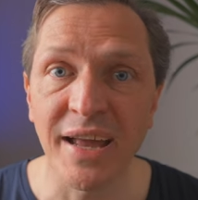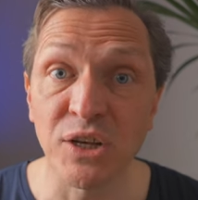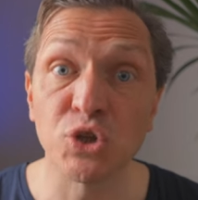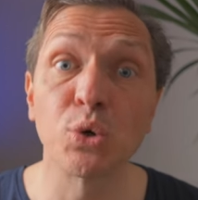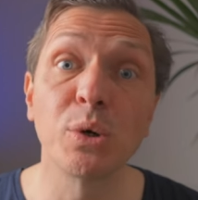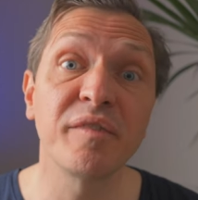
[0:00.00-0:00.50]
and
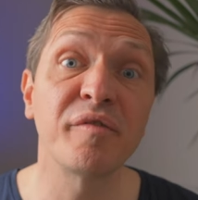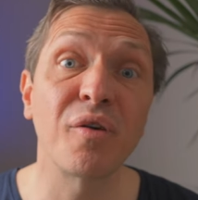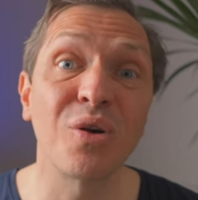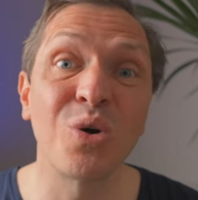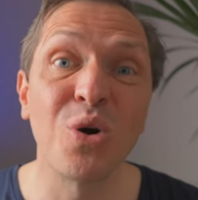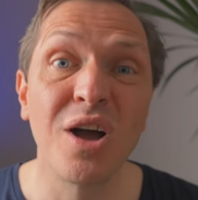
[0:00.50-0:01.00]
truly
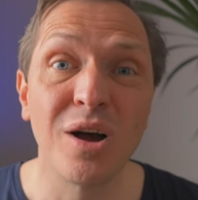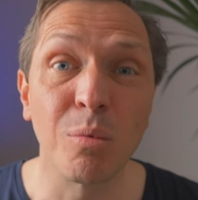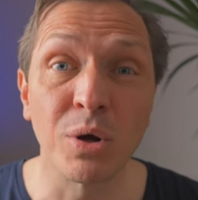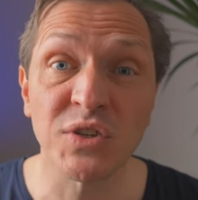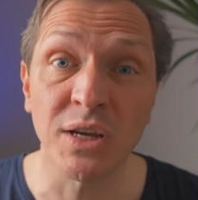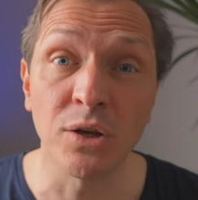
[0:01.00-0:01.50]
follow
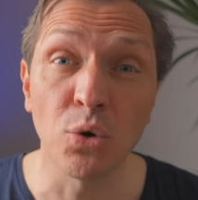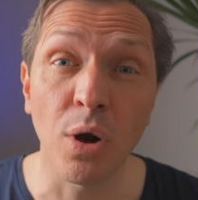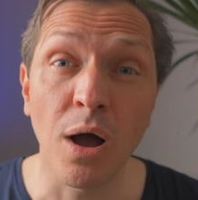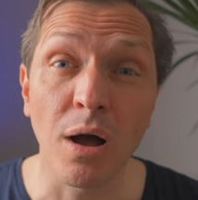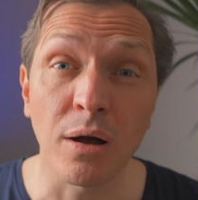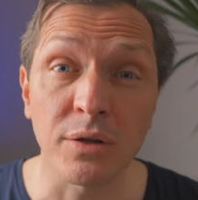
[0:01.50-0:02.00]
what's in your
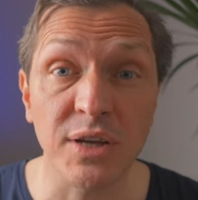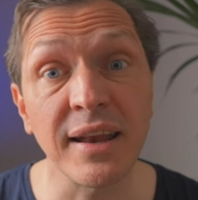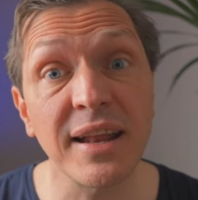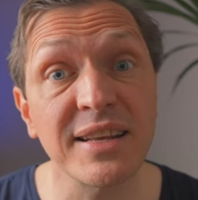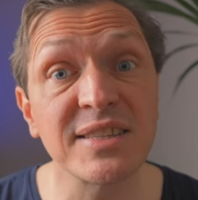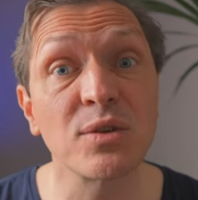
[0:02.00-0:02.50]
heart. And
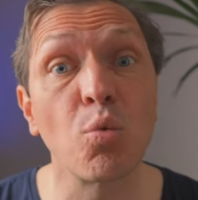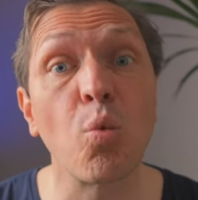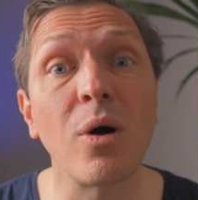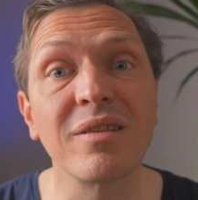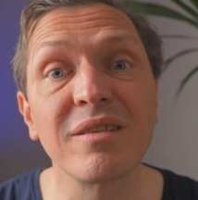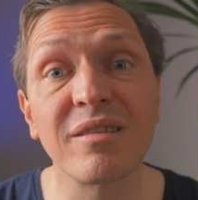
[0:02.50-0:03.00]
that is the
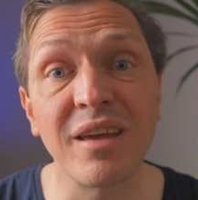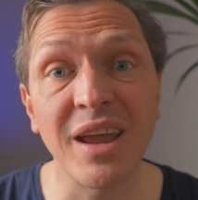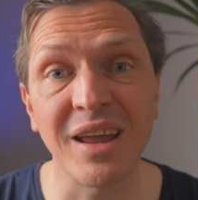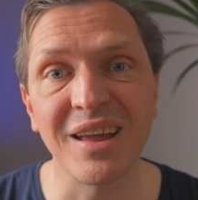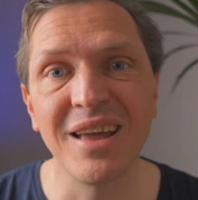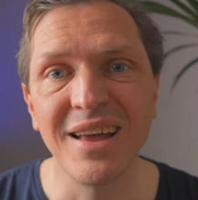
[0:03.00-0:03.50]
one
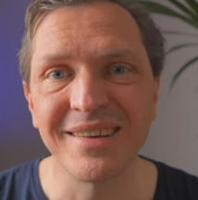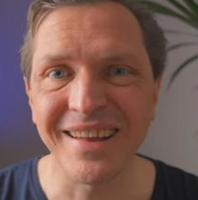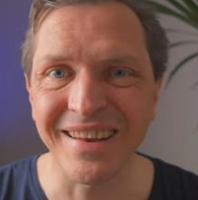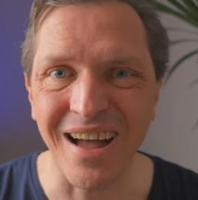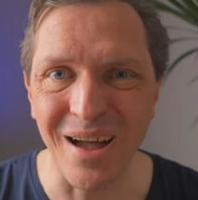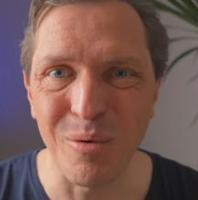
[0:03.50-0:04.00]
thing
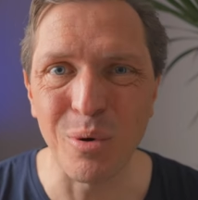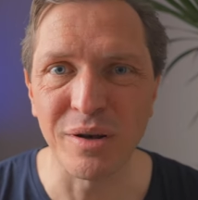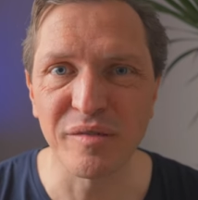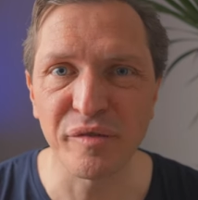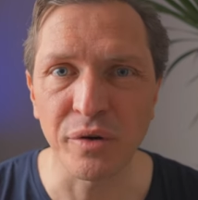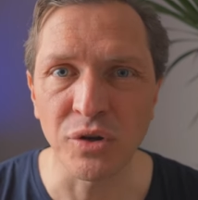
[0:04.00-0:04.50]
that I
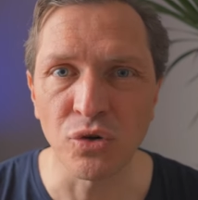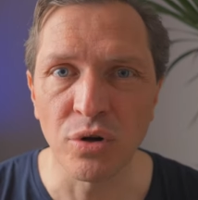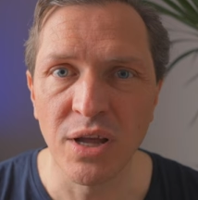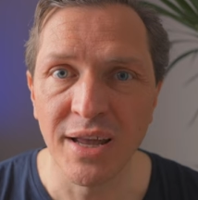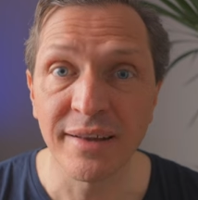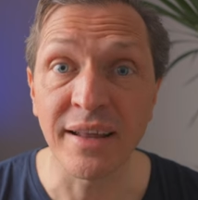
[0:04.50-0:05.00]
want for you,
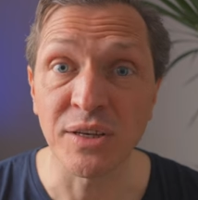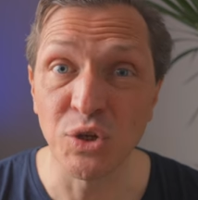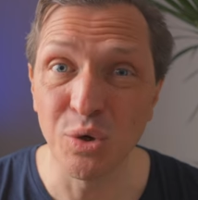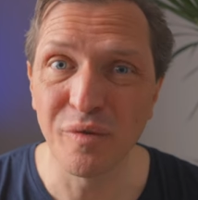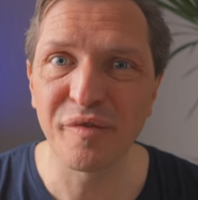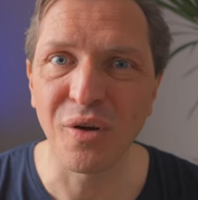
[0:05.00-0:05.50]
that
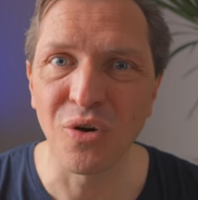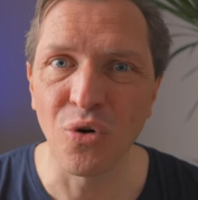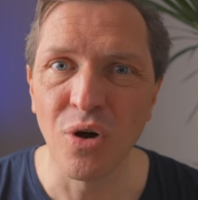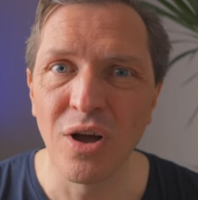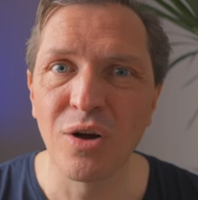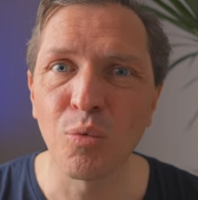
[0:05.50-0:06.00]
you
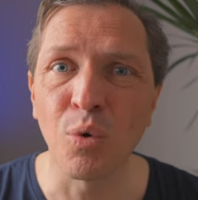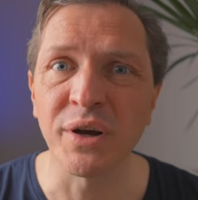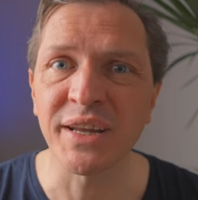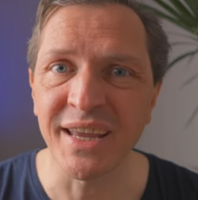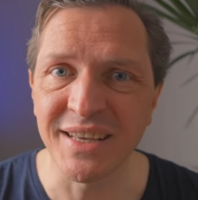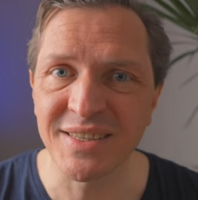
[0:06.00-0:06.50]
follow
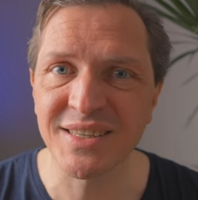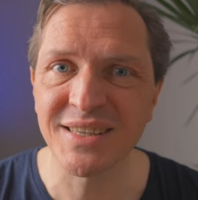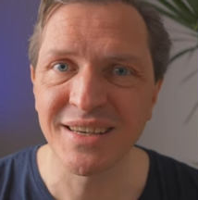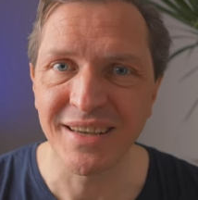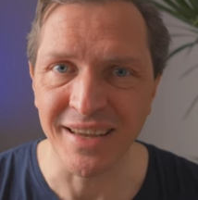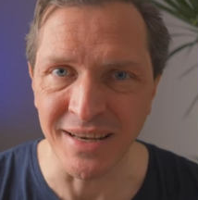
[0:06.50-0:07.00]
what
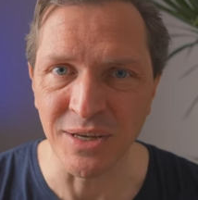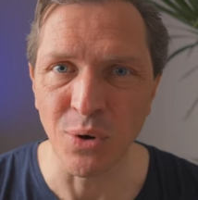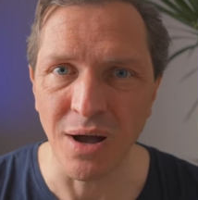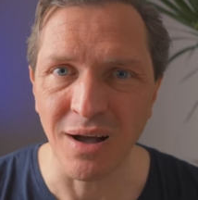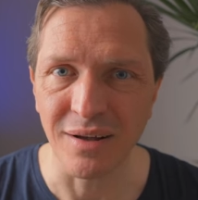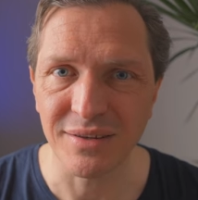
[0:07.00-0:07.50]
is in
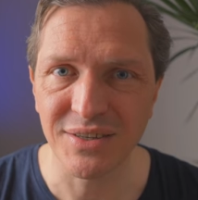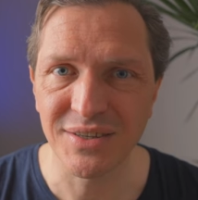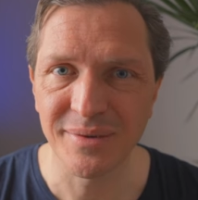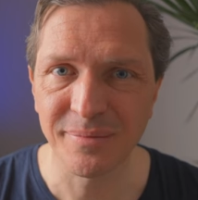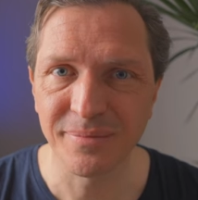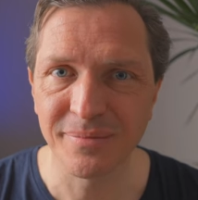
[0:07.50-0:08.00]
your heart.
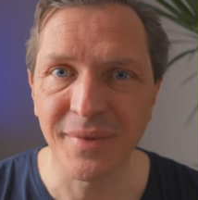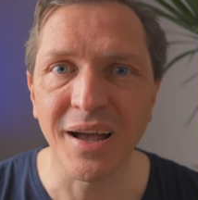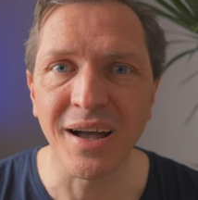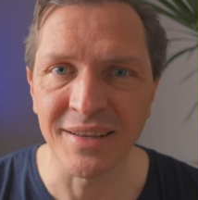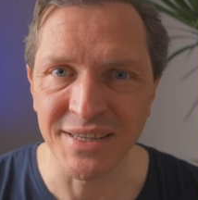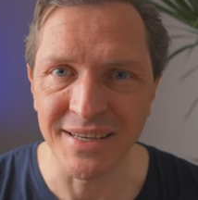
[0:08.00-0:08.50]

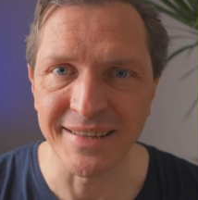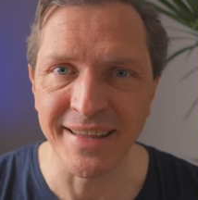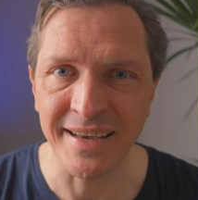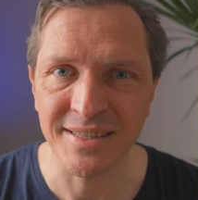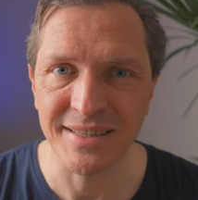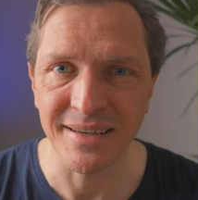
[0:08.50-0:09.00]
Until
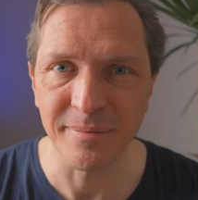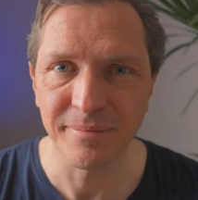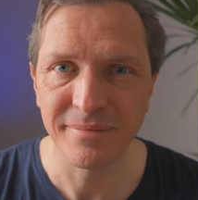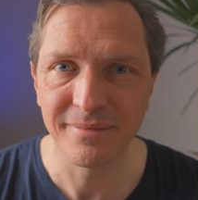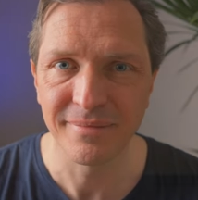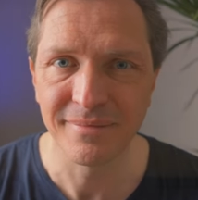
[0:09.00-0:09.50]
next time.